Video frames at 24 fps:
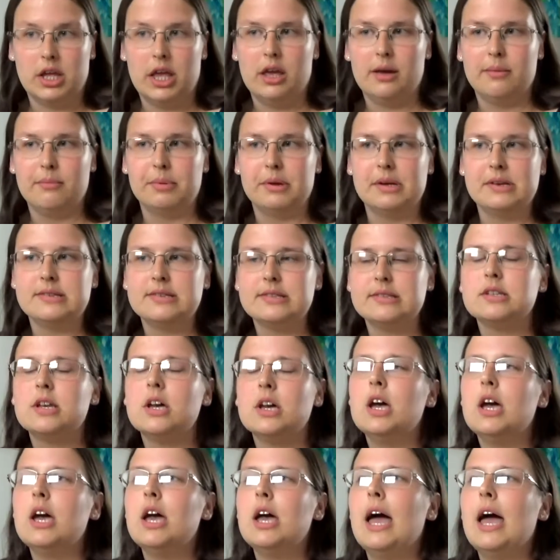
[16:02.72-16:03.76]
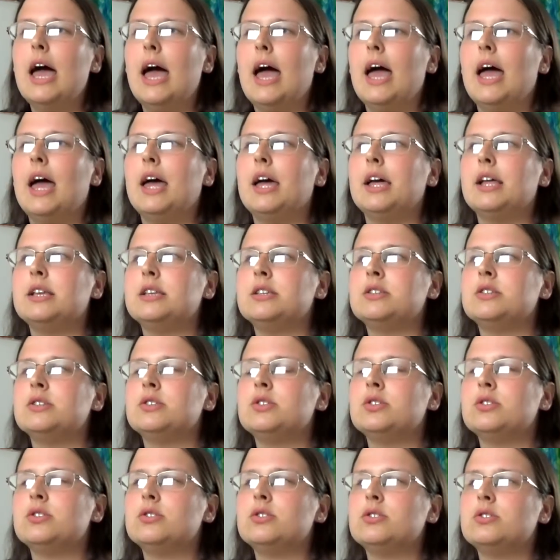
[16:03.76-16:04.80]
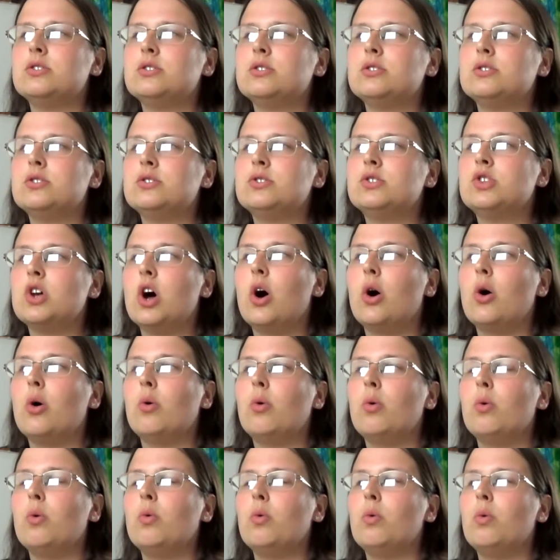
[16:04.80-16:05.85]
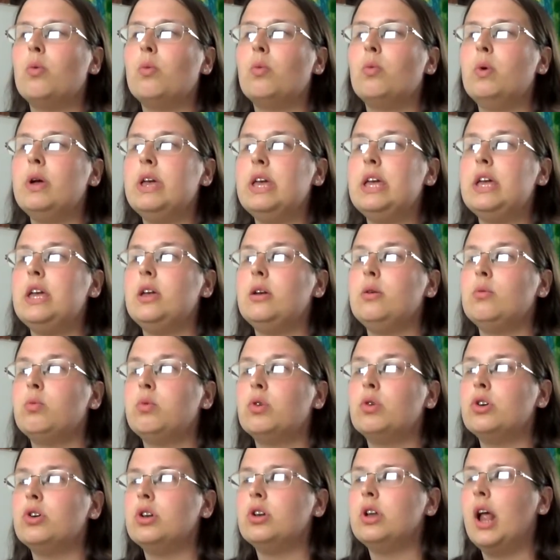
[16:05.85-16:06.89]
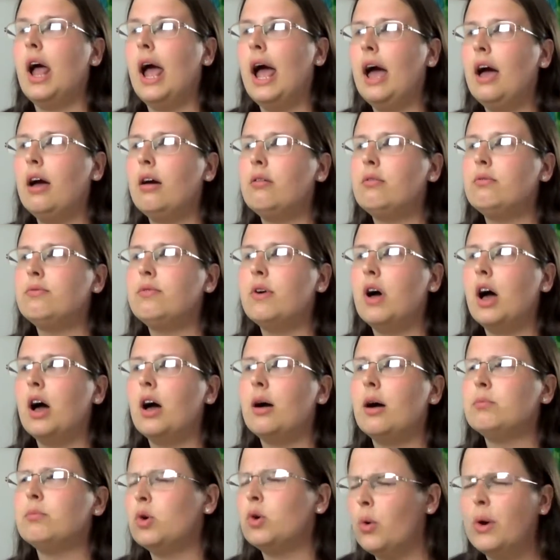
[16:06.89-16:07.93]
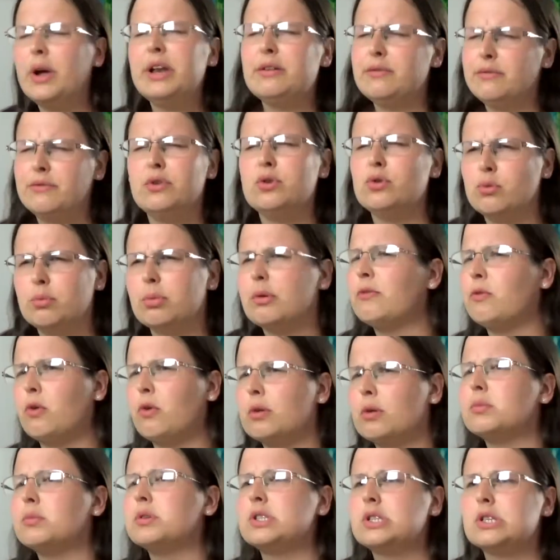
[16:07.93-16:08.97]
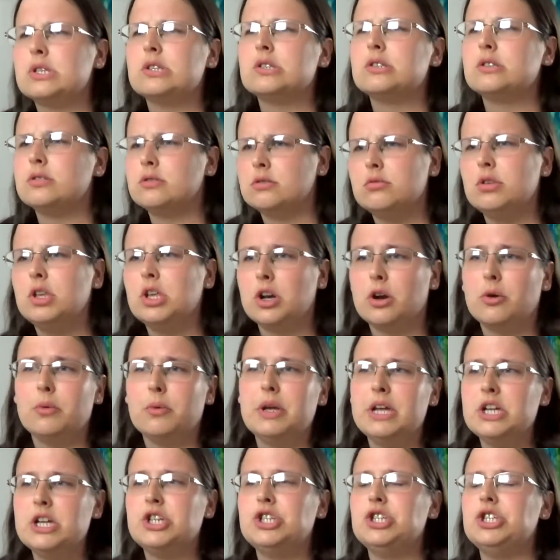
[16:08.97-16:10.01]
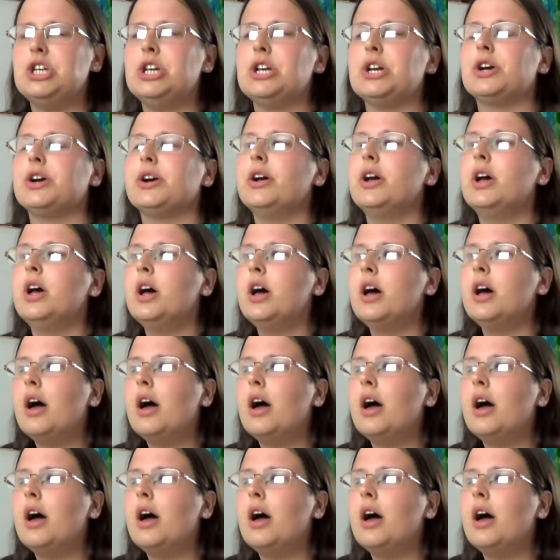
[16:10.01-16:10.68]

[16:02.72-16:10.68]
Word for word: campus. And so we would have um, quite a few performances, you know, each year,